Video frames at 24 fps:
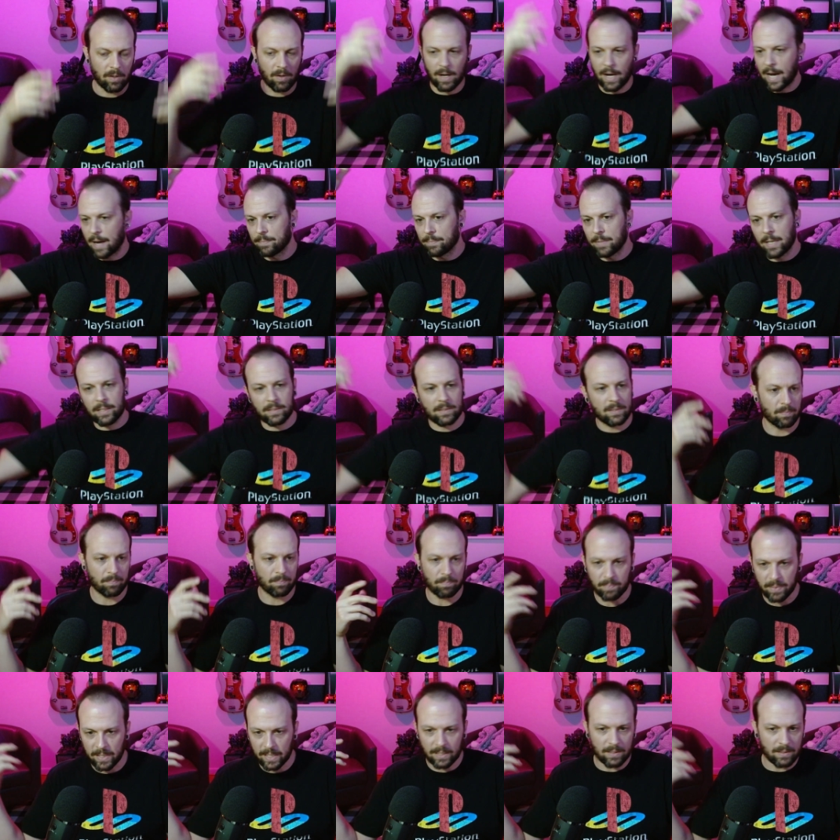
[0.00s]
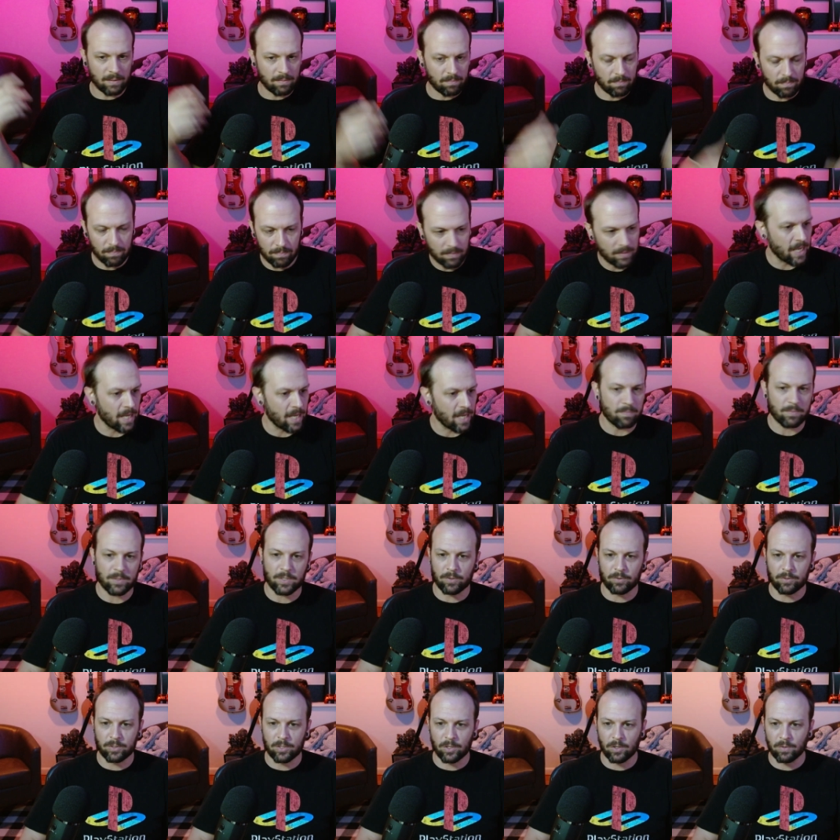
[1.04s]
I'm not some big name
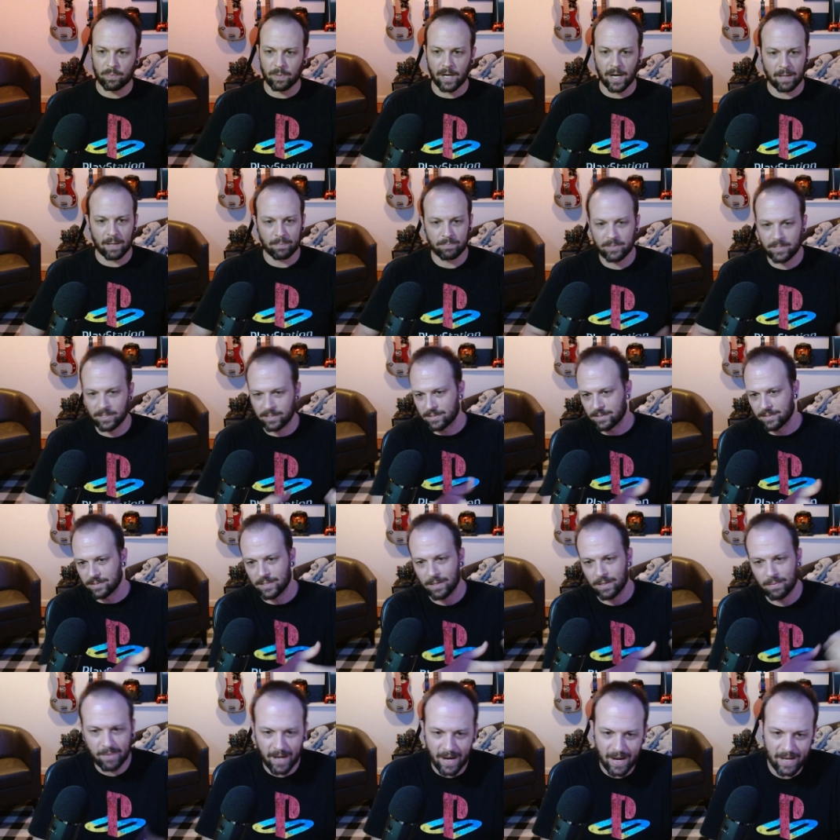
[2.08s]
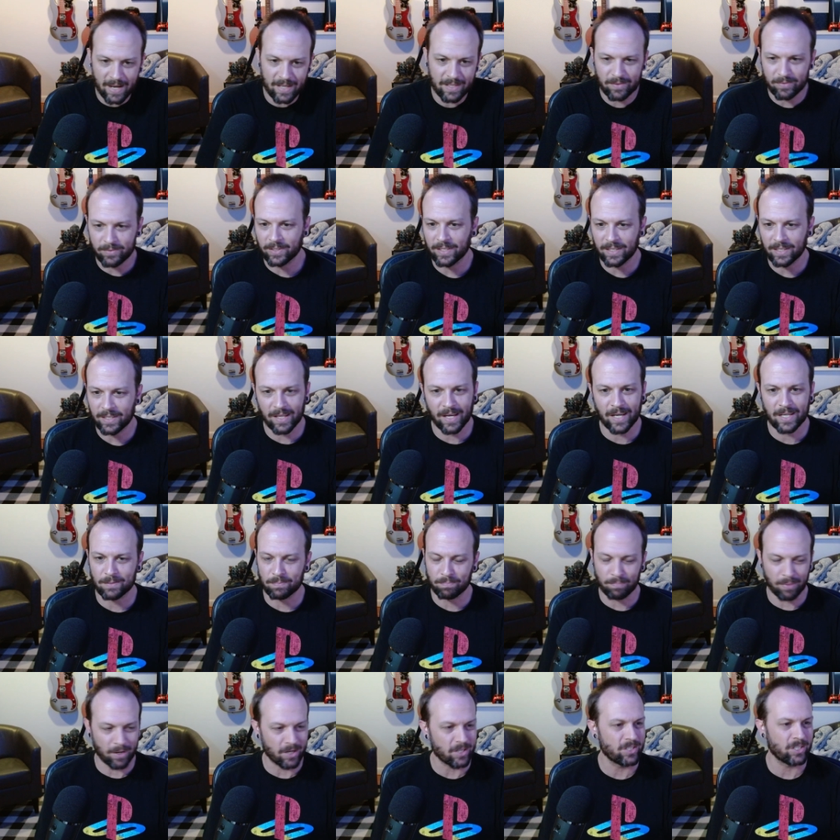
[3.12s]
YouTuber. I'm just some guy that really likes
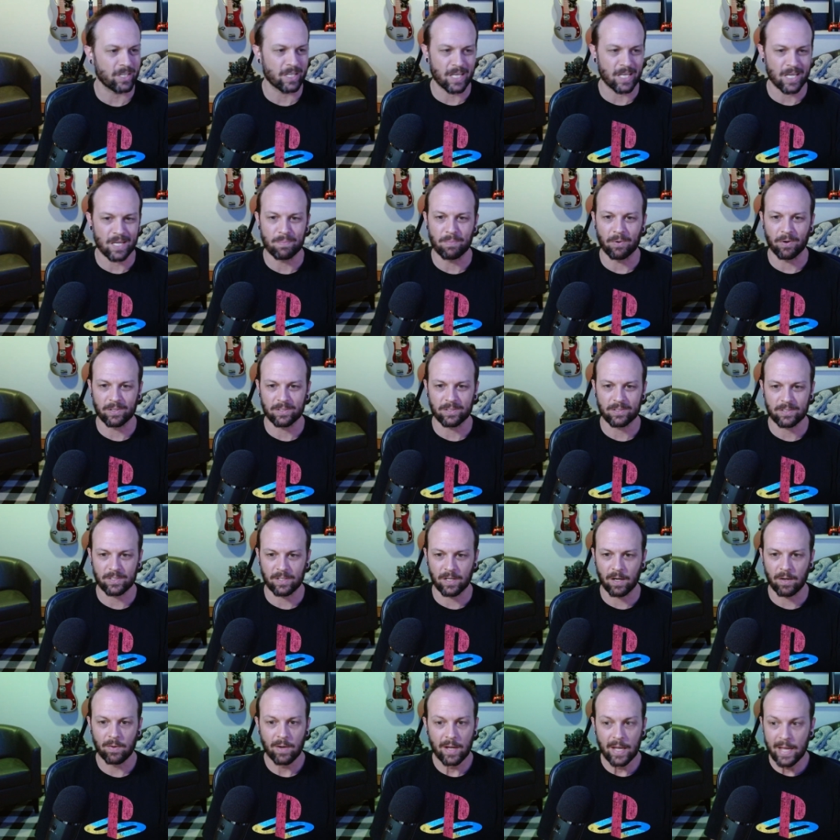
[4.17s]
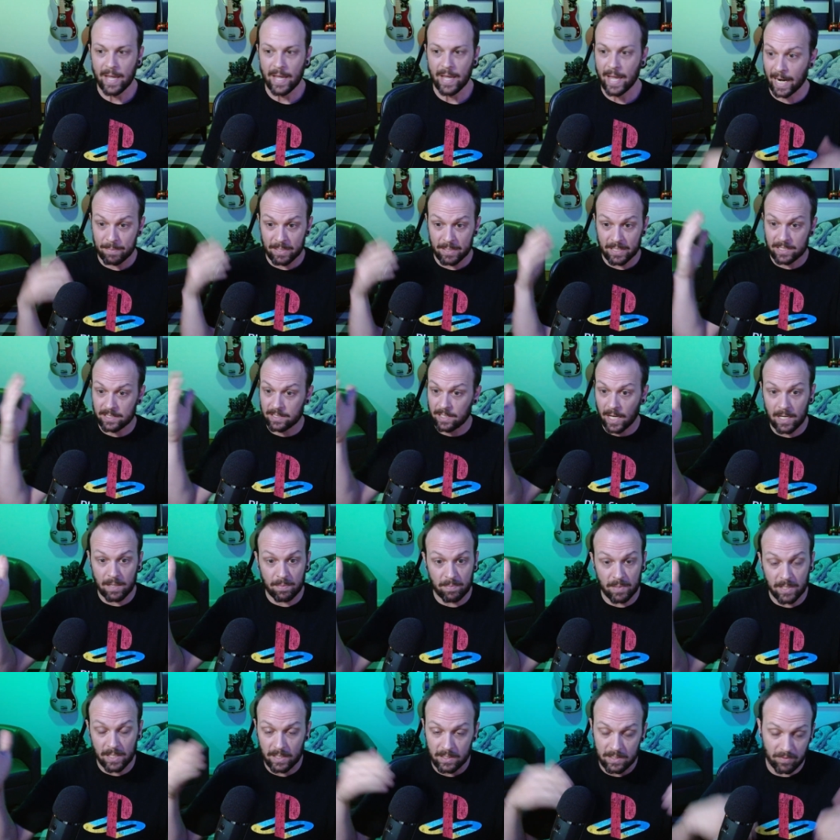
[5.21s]
budget keyboards, And I'm excited
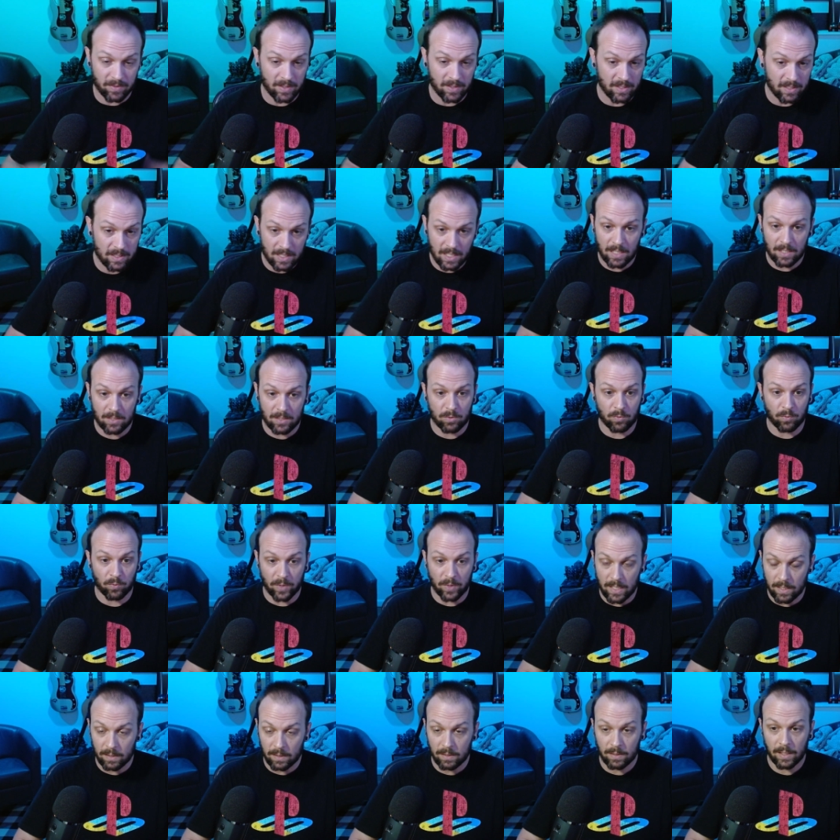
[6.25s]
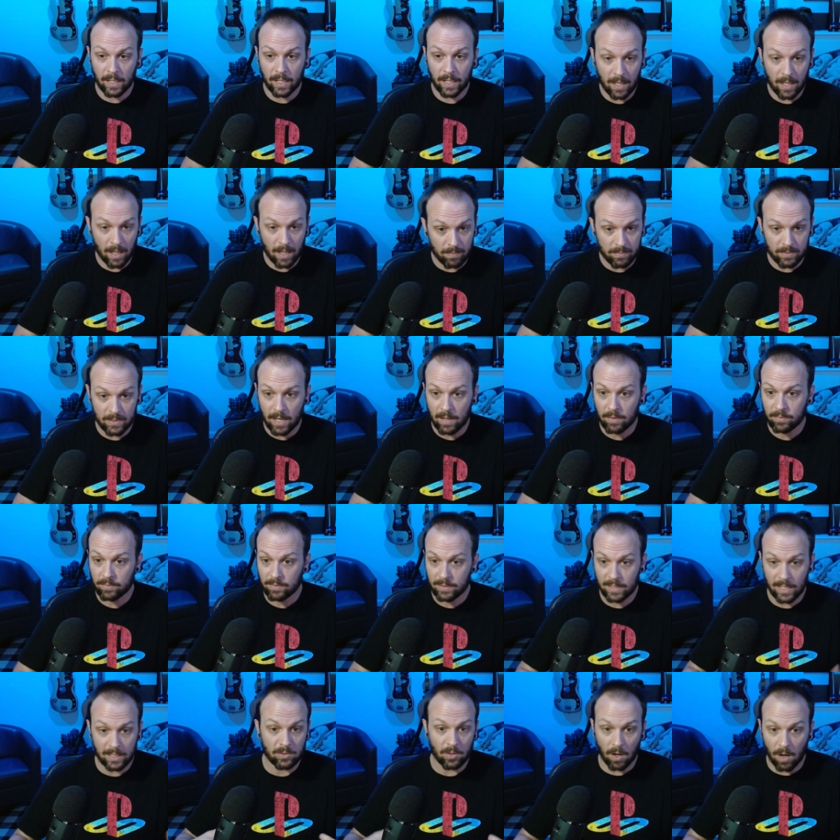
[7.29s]
because if this thing is real and comes out,
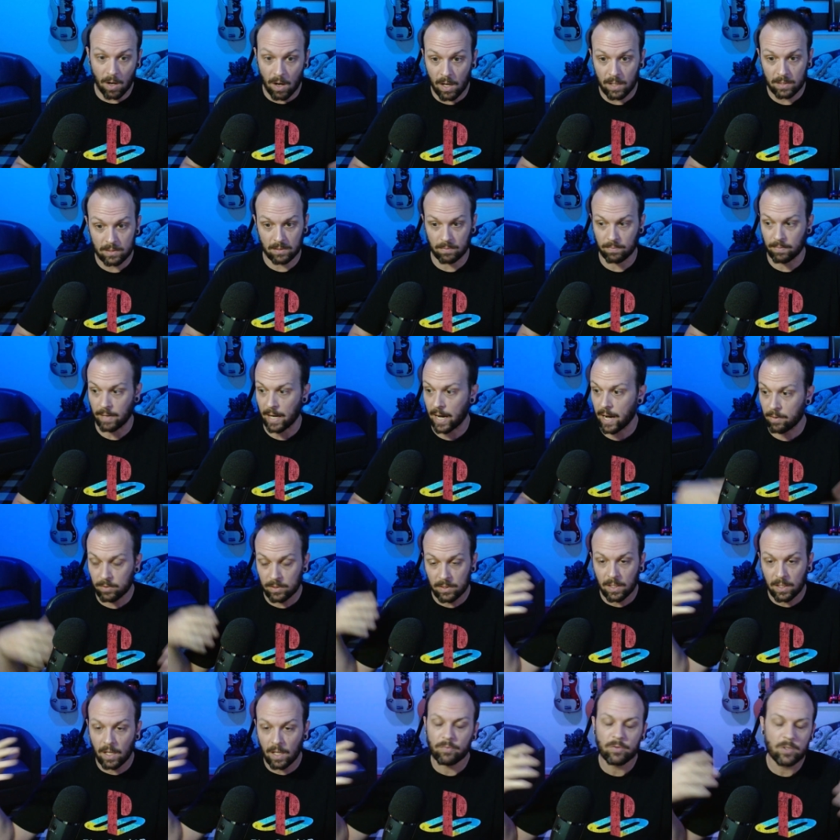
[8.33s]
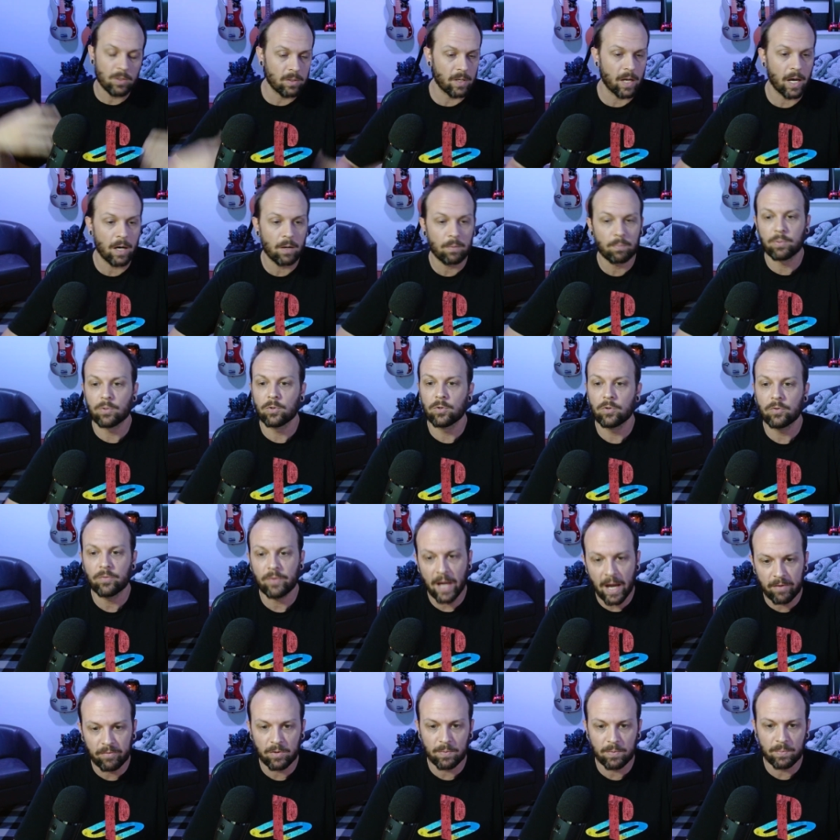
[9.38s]
that's awesome. I would love to help prove
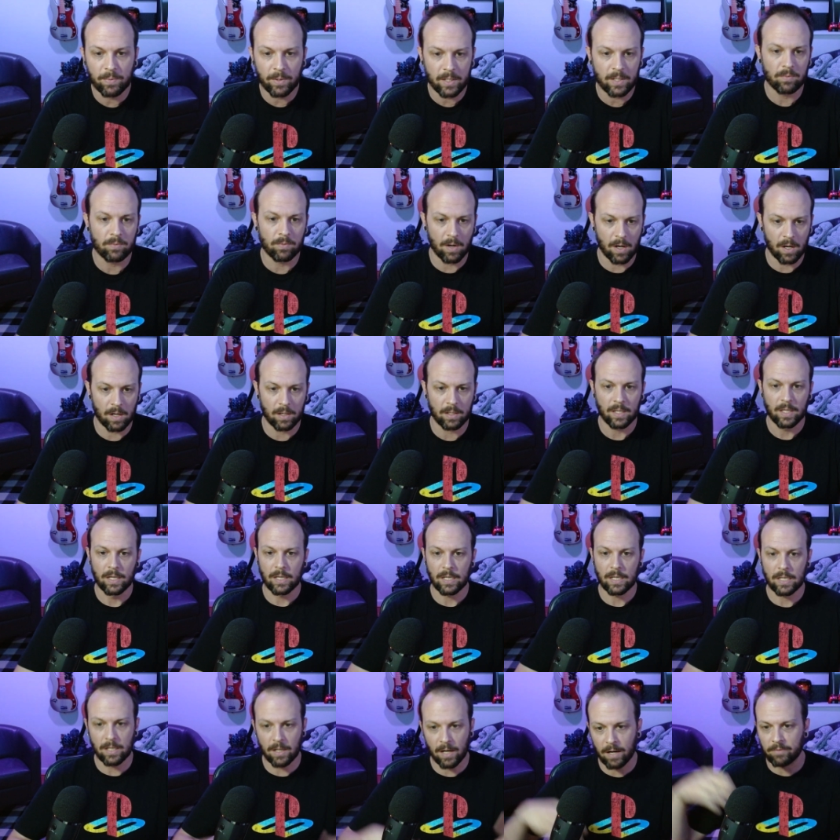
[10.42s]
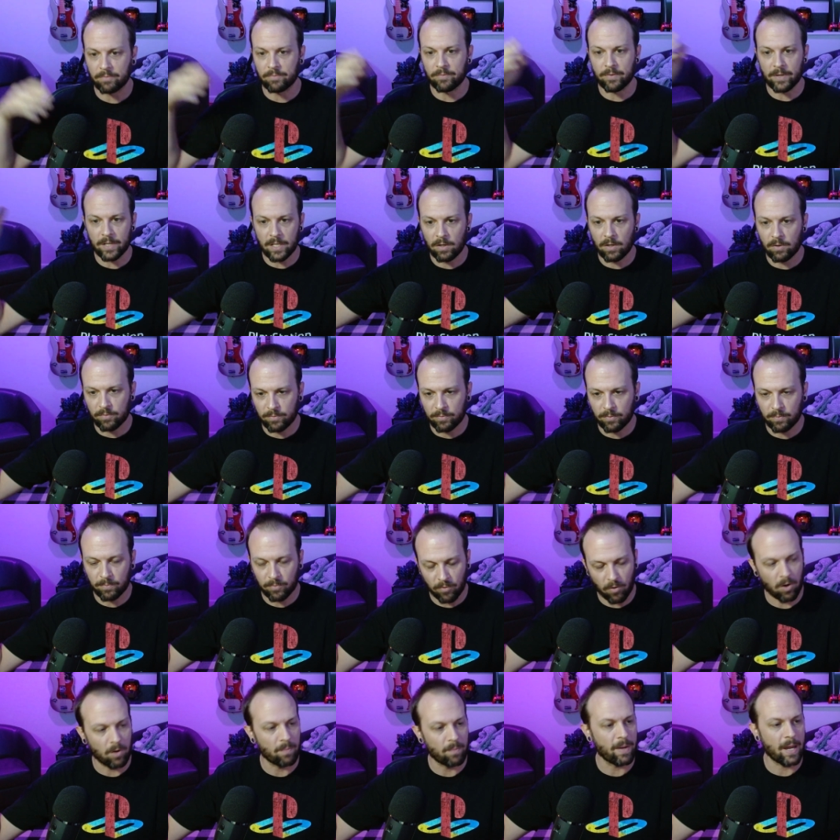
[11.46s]
everybody wrong here on video
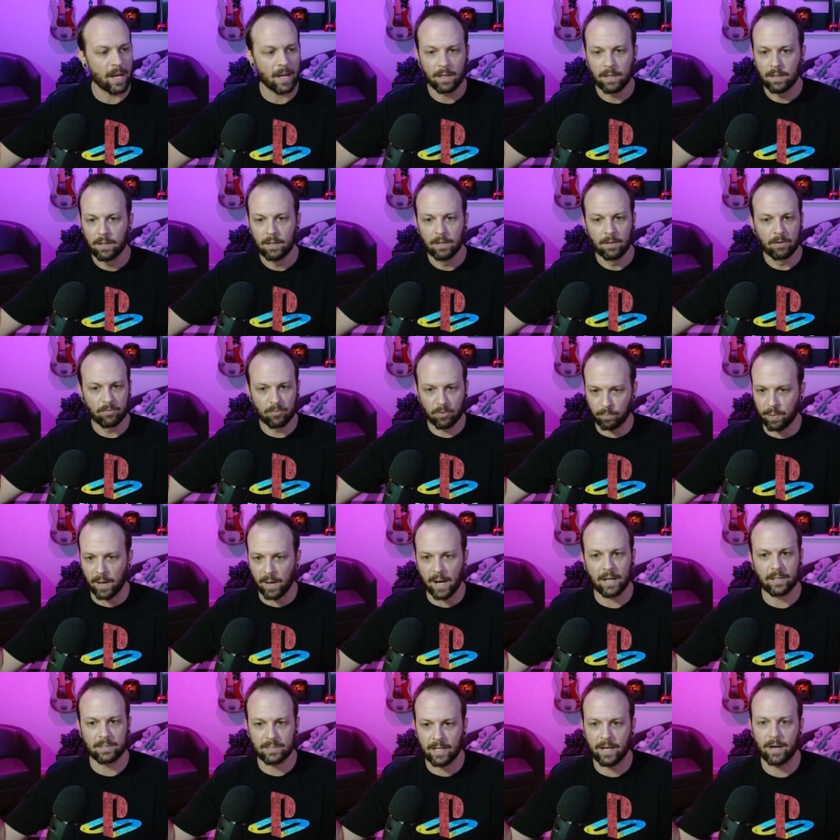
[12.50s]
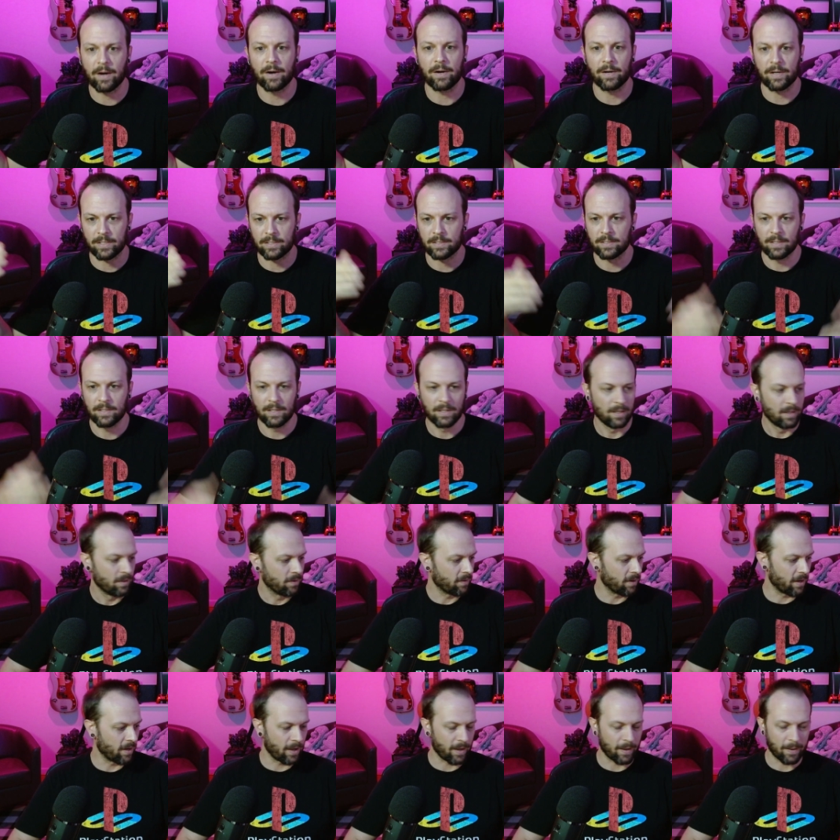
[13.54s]
format for posterities,
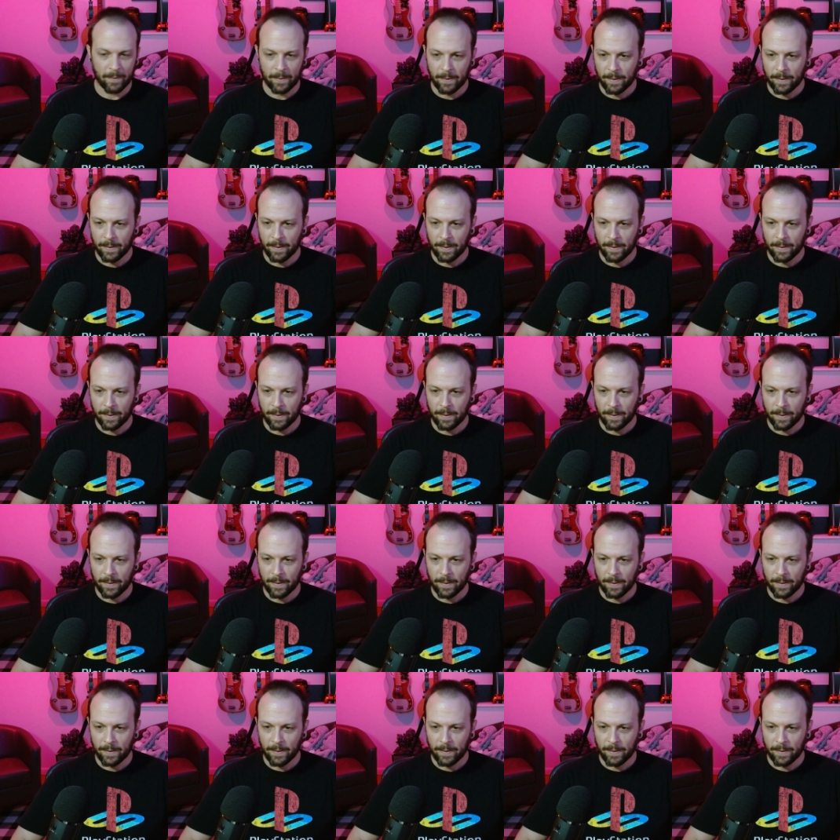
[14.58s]
right?